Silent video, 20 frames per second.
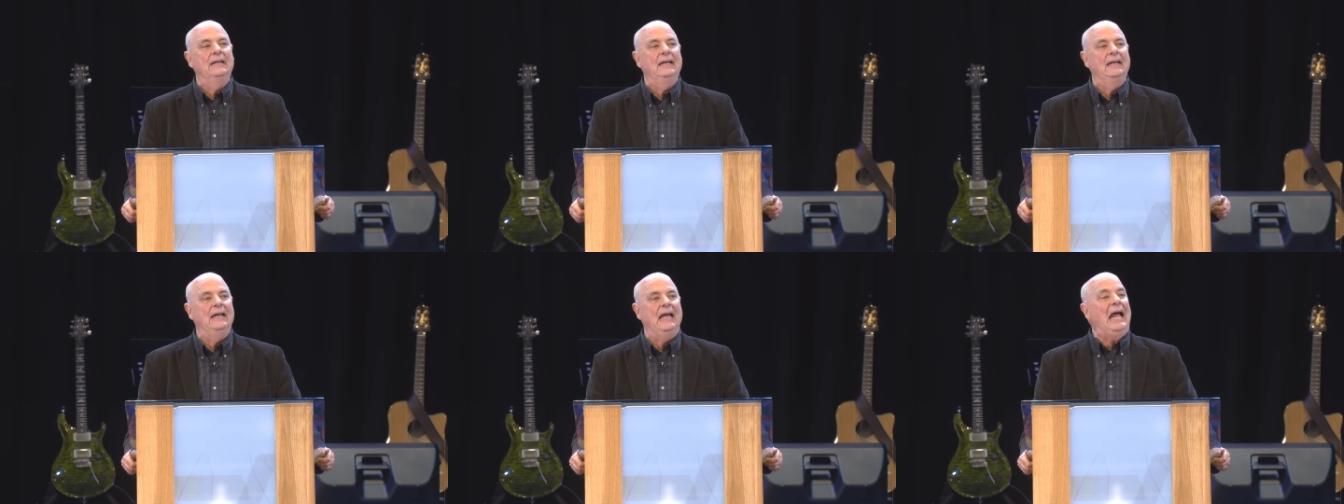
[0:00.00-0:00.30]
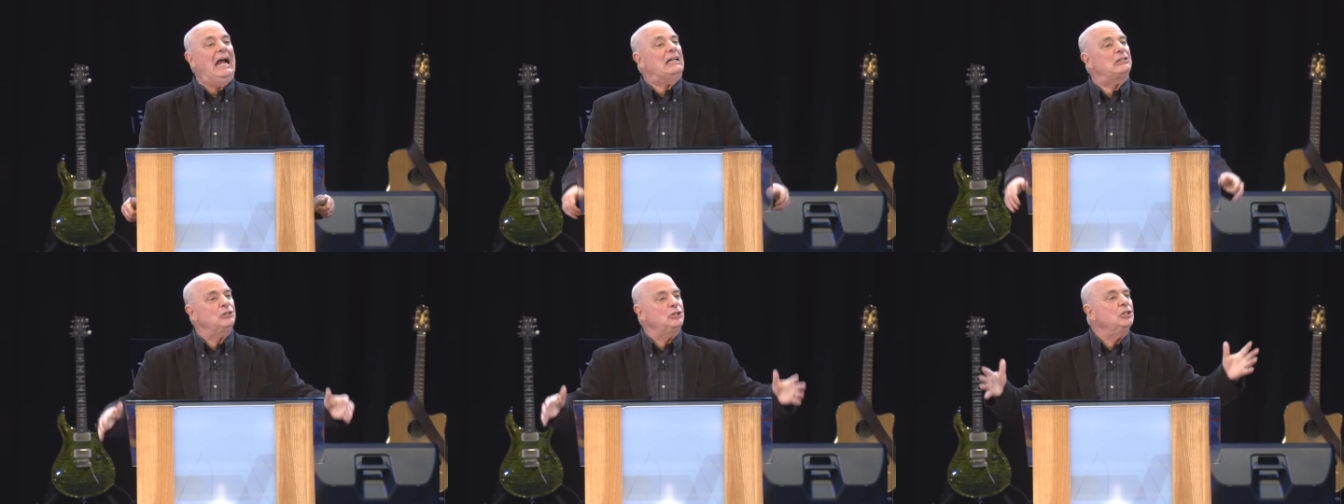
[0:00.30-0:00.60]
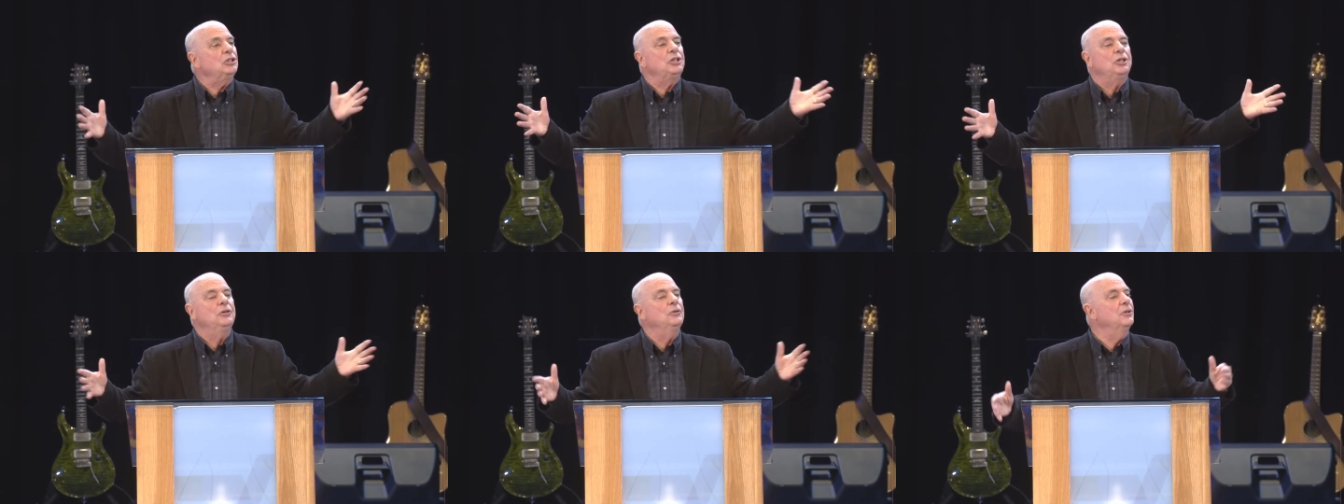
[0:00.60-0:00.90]

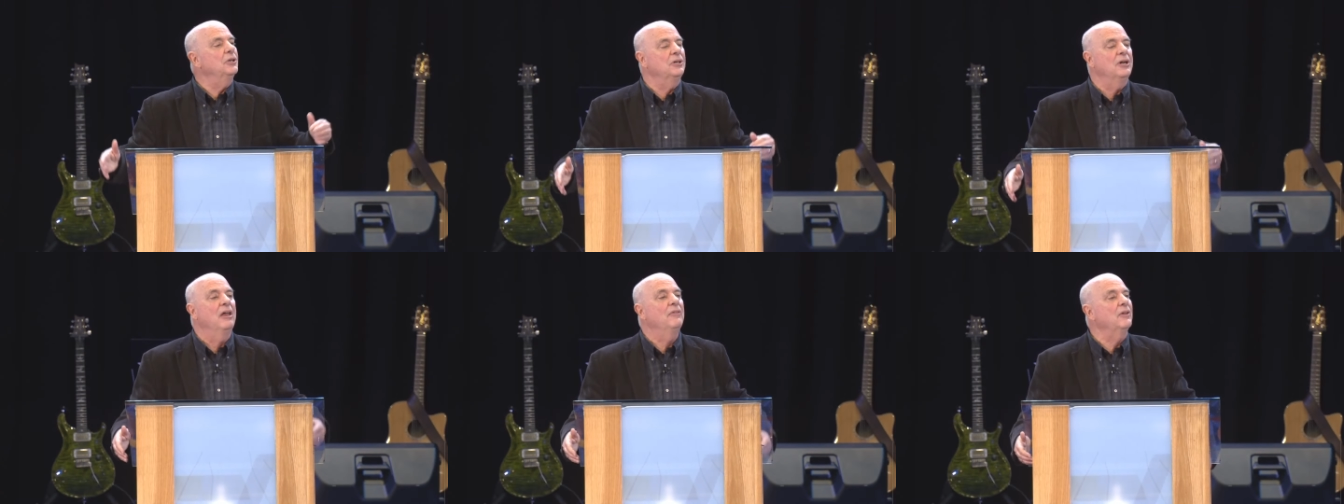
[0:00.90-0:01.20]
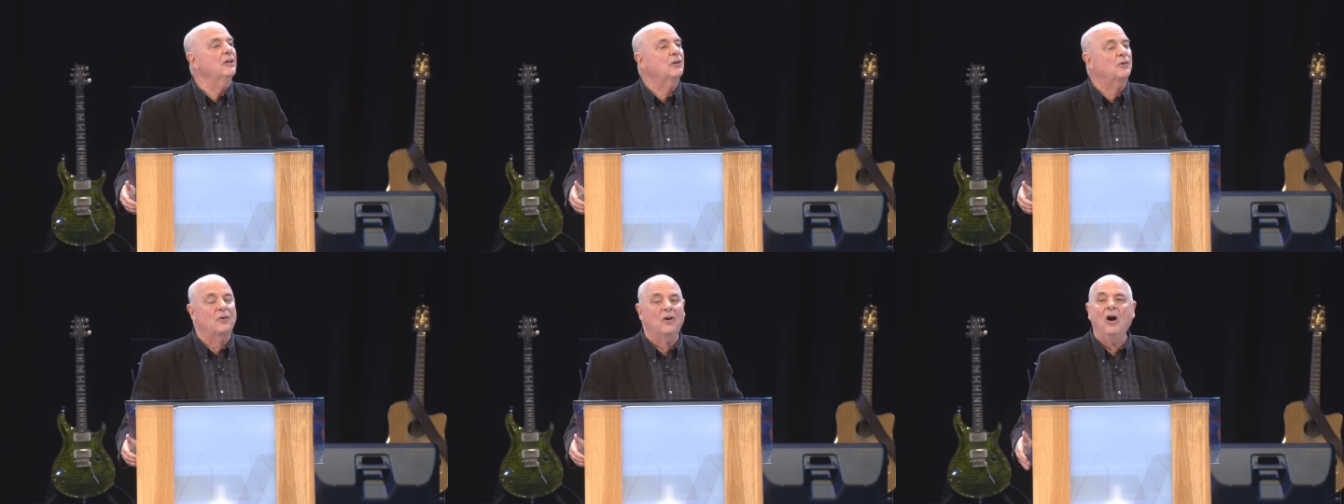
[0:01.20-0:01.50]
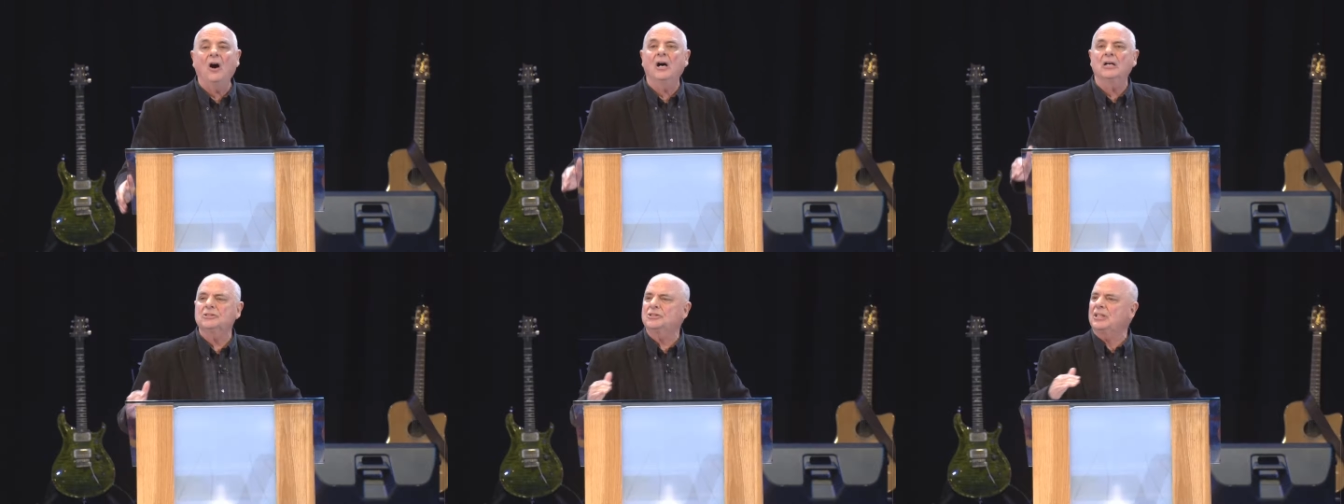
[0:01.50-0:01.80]
executed on the
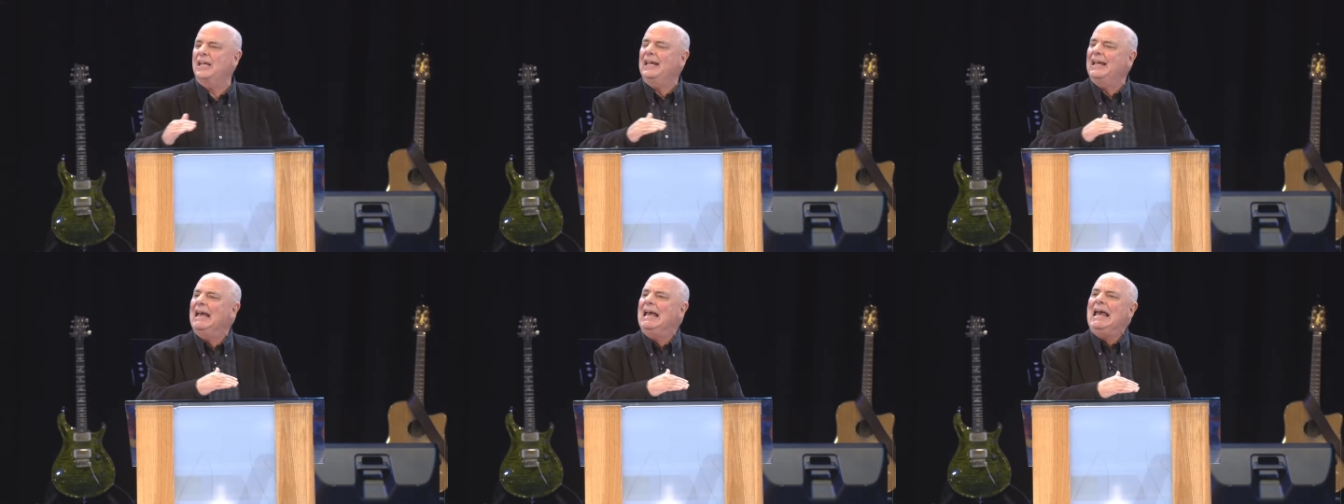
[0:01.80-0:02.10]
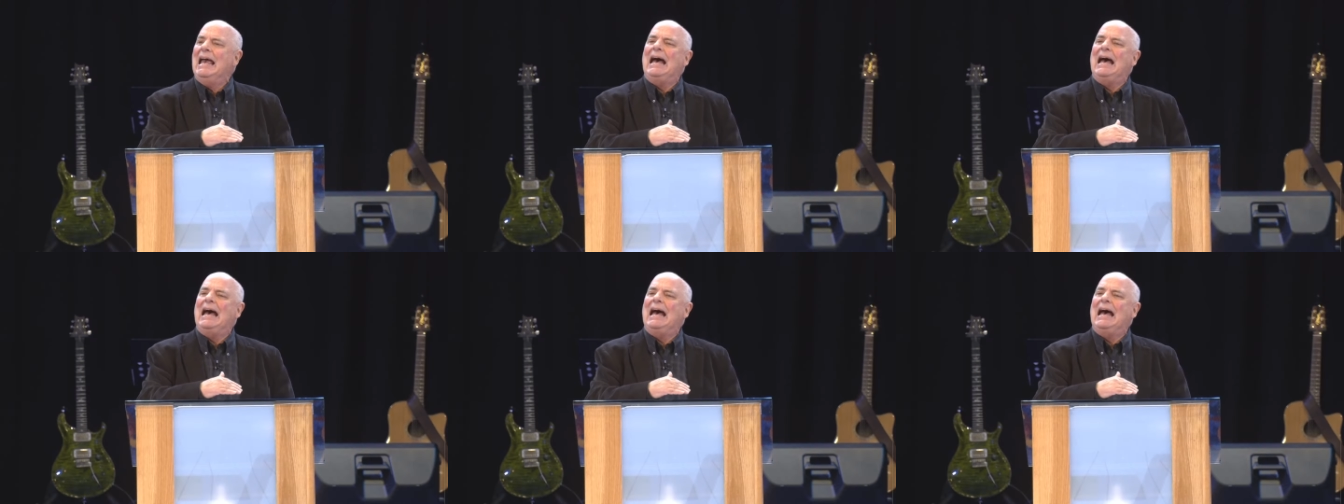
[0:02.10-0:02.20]
cross, a,